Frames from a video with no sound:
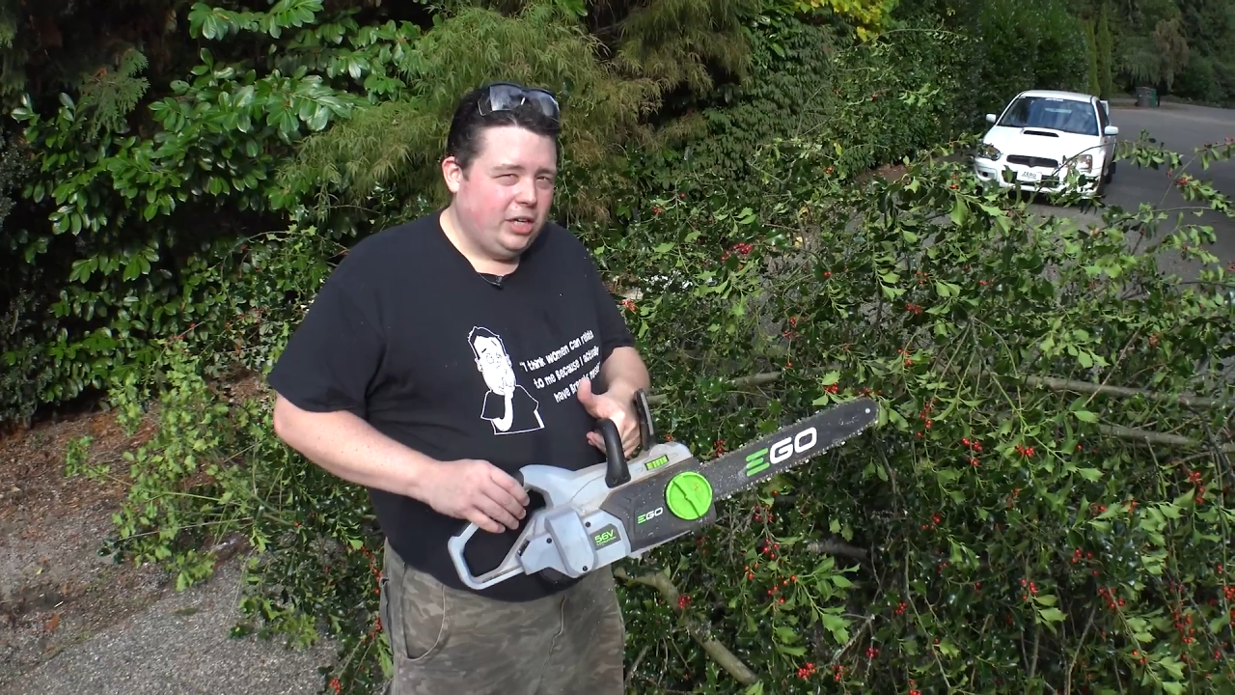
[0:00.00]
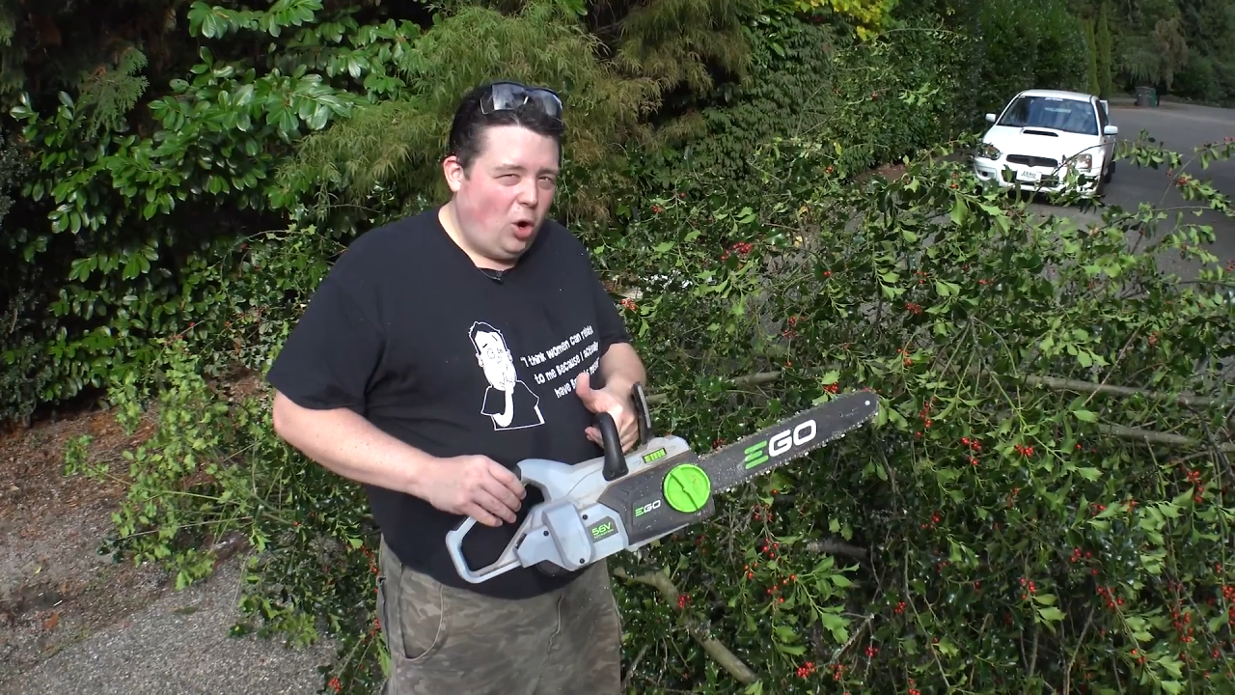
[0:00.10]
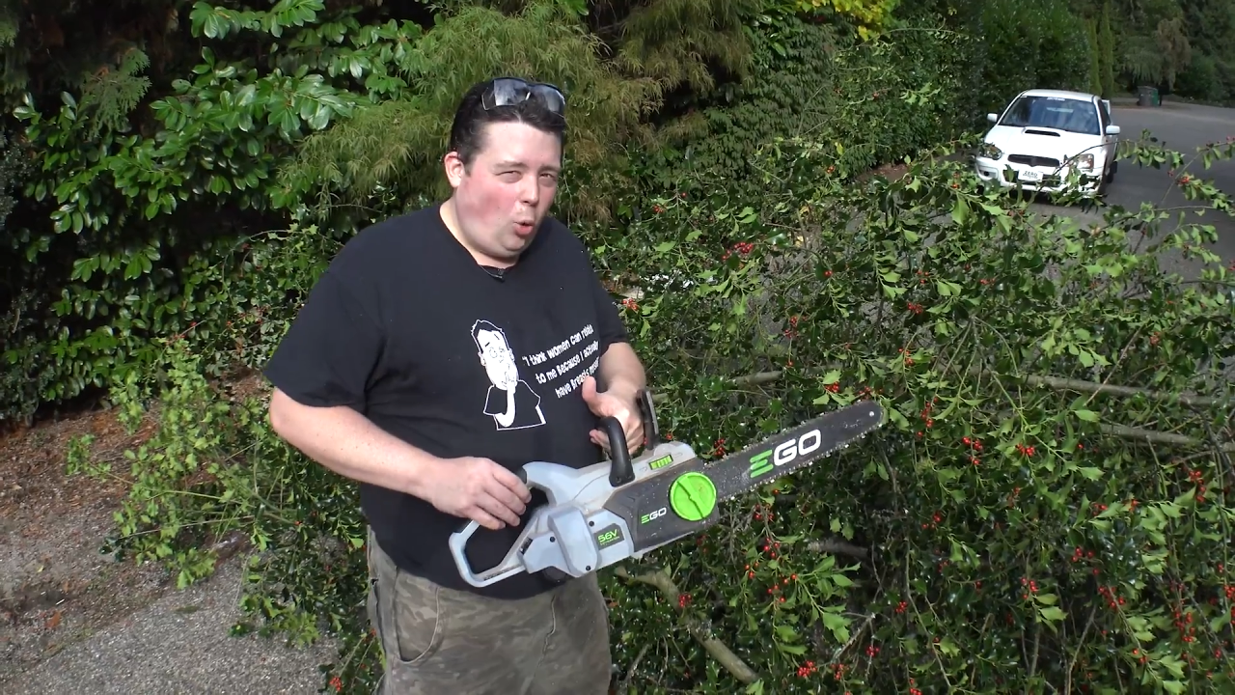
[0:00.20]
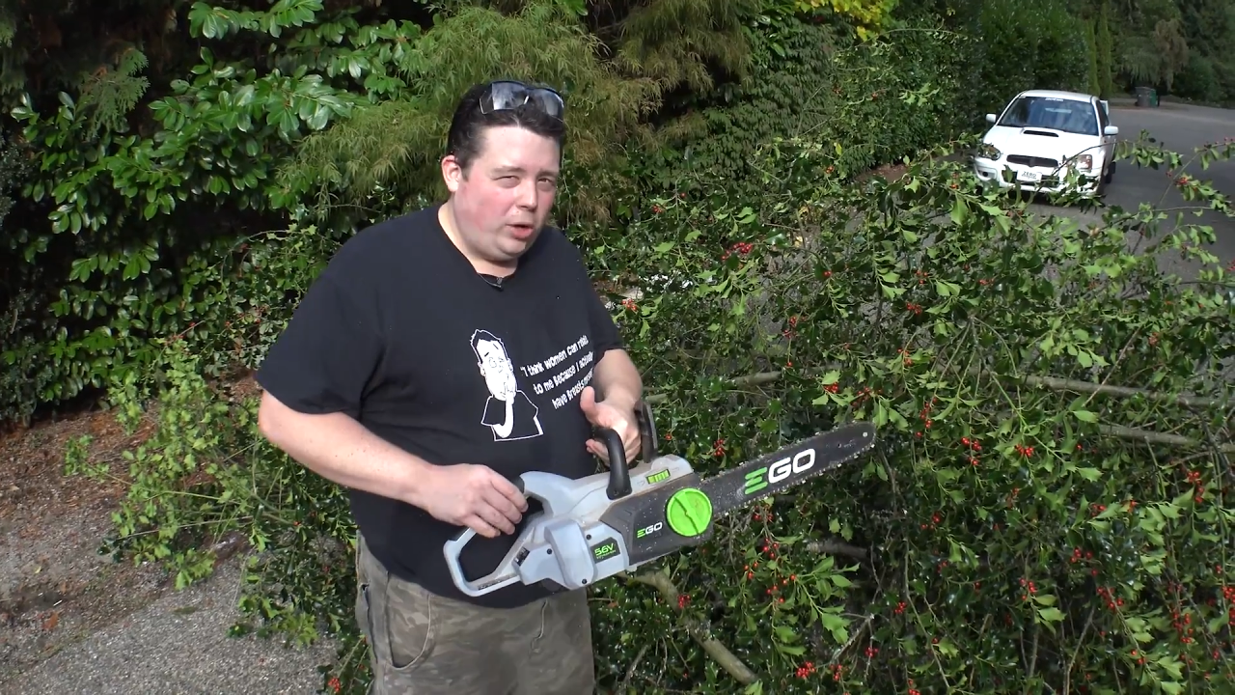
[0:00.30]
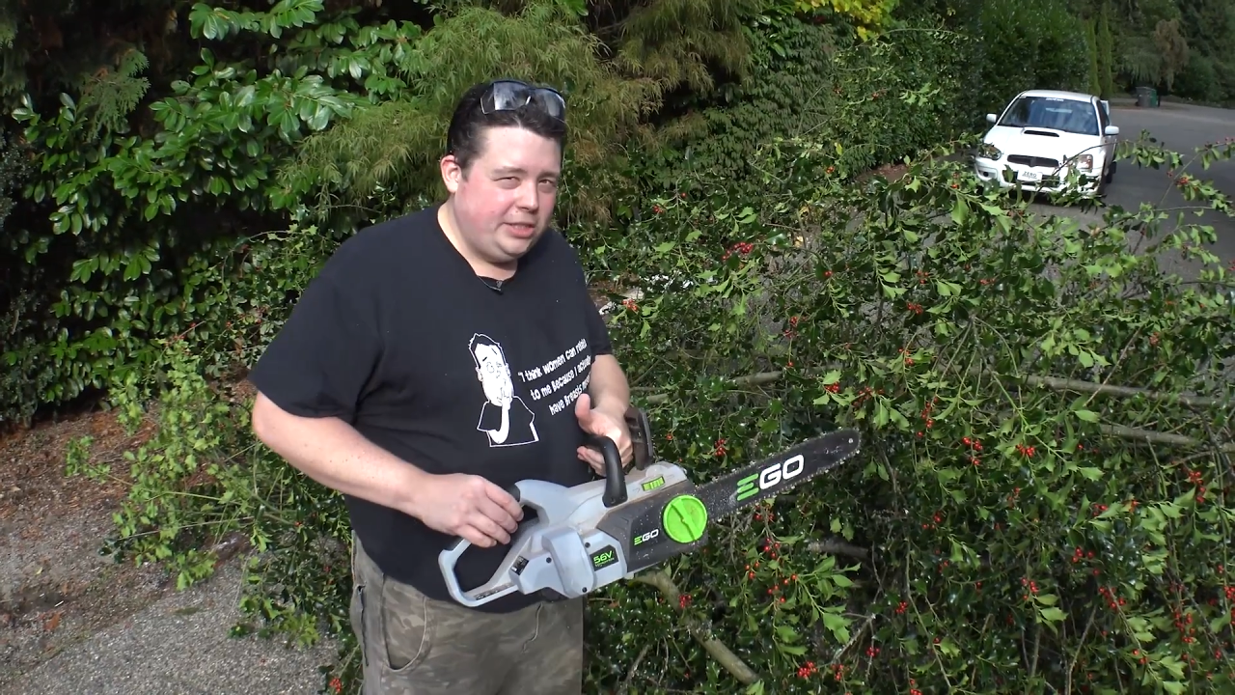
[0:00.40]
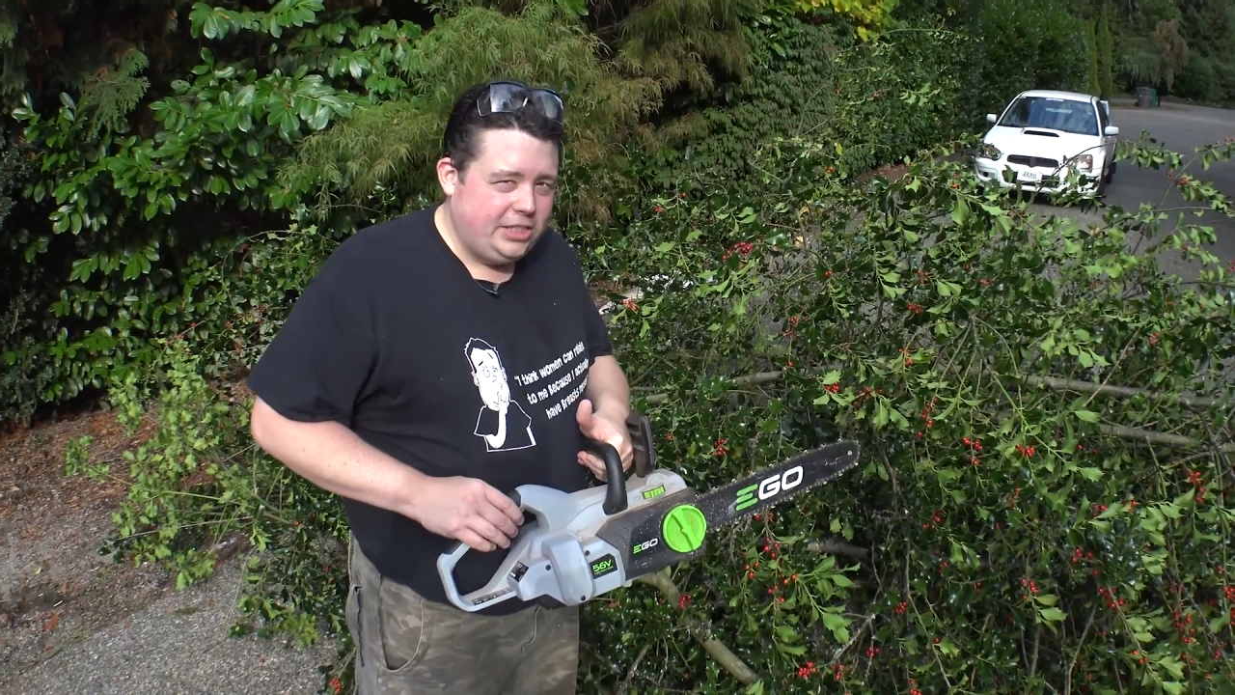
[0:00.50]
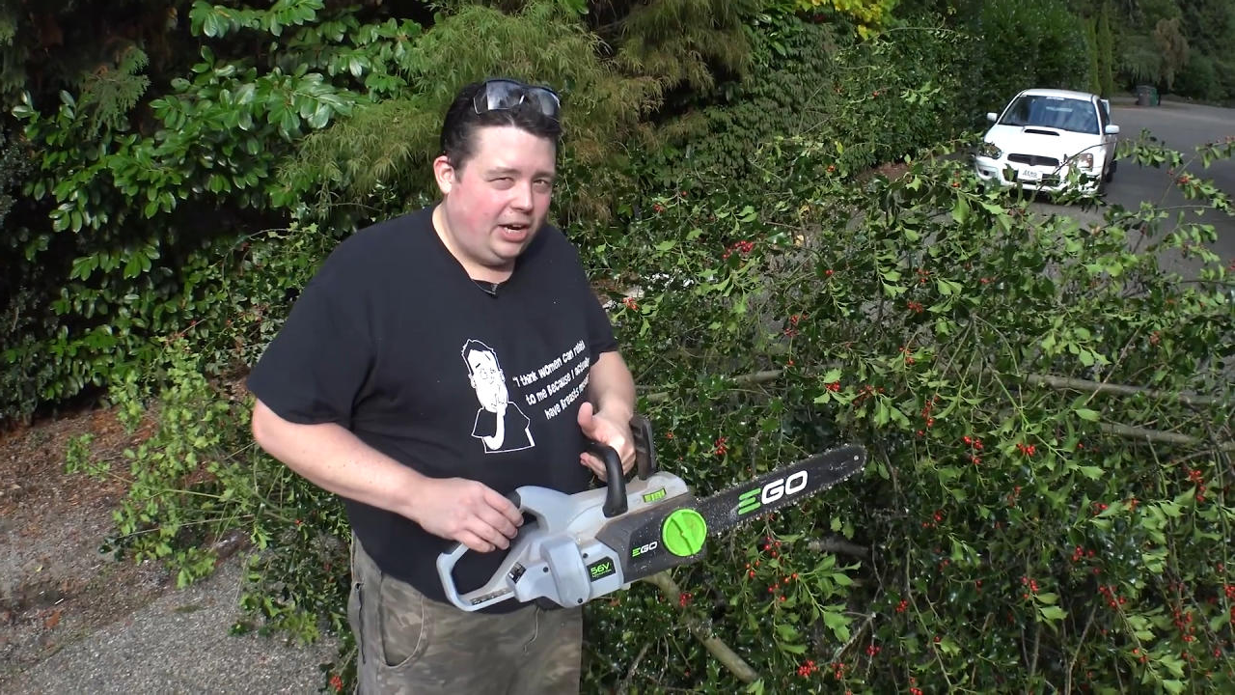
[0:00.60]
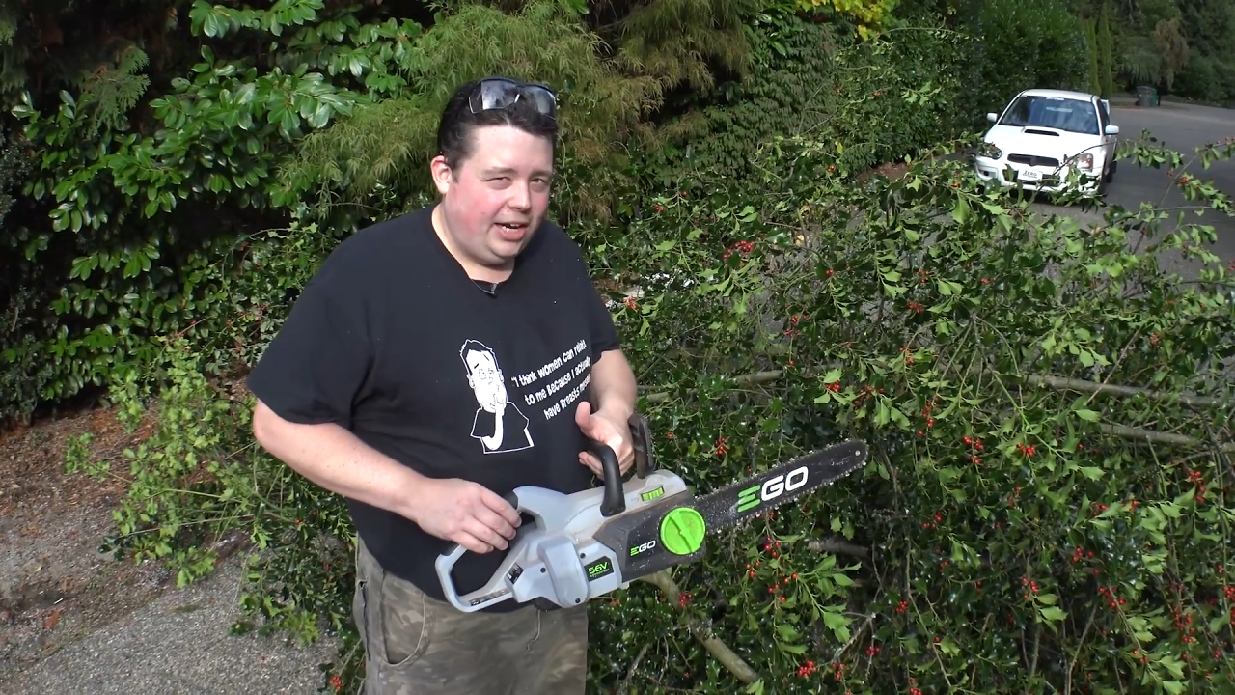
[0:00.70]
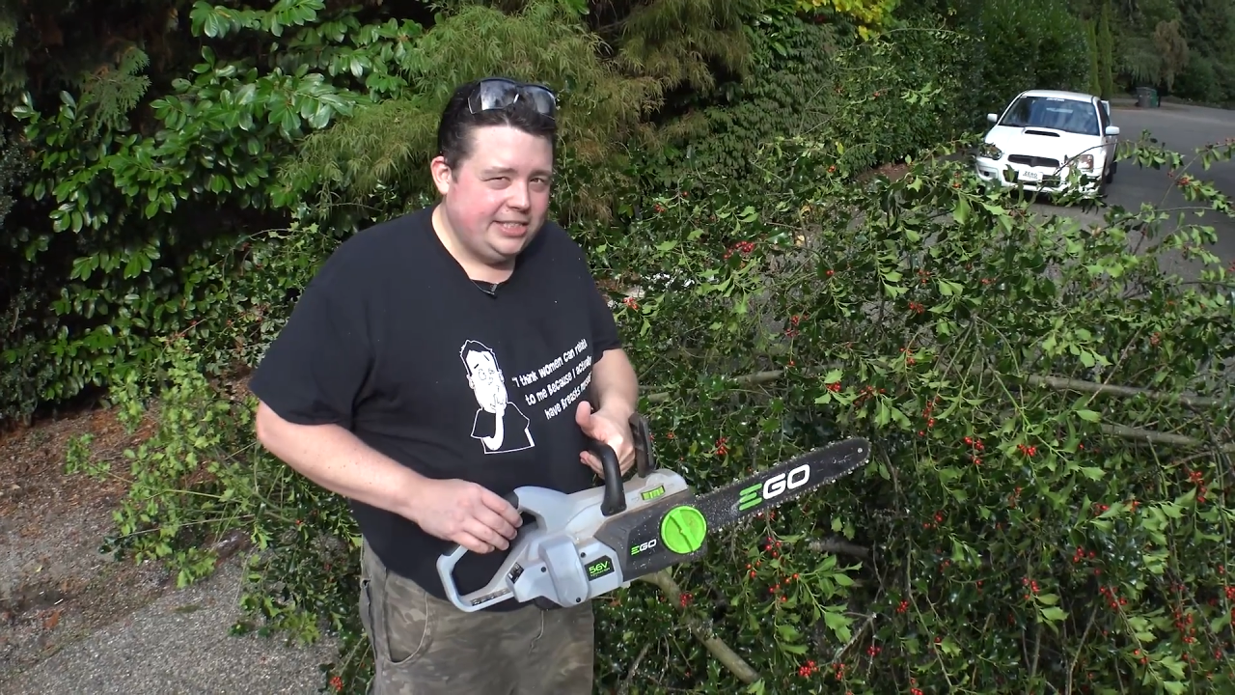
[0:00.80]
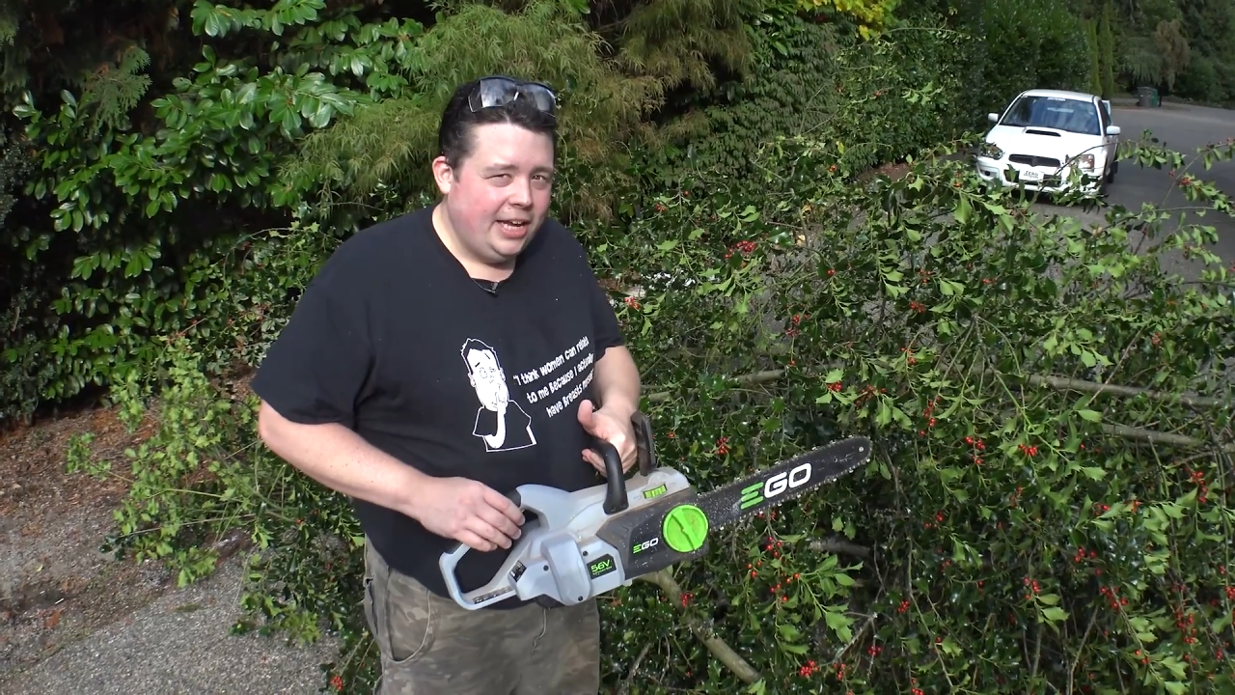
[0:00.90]
the corded
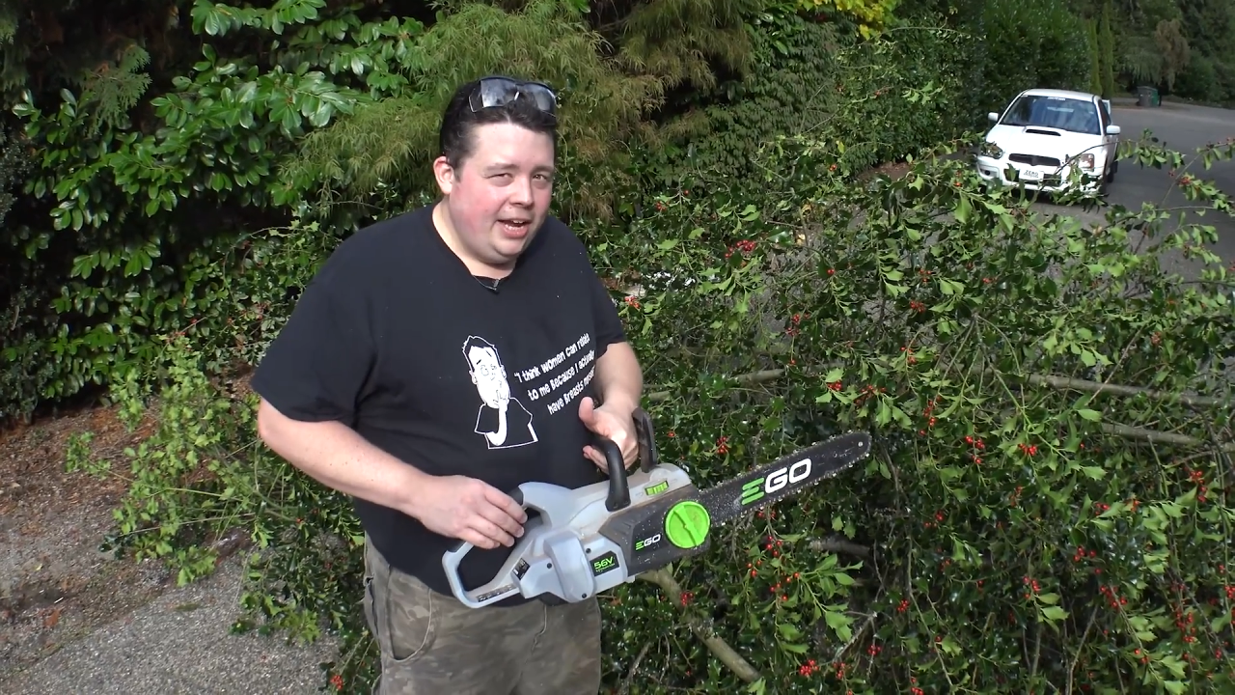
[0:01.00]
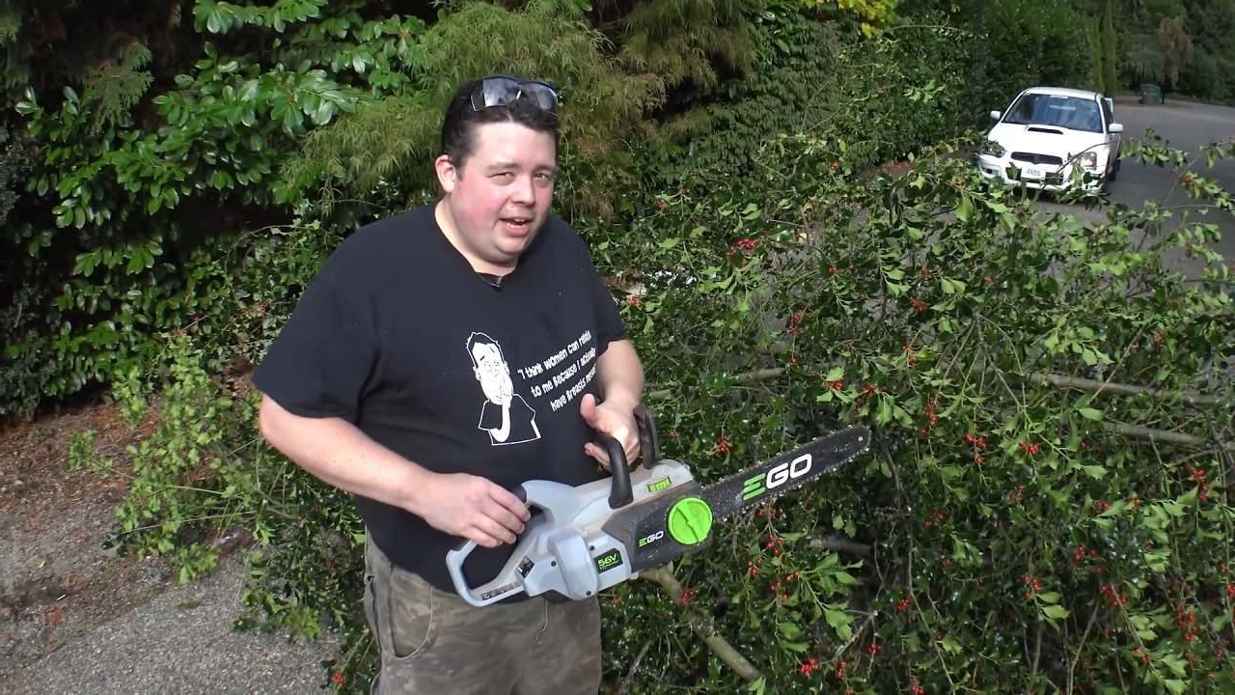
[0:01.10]
saws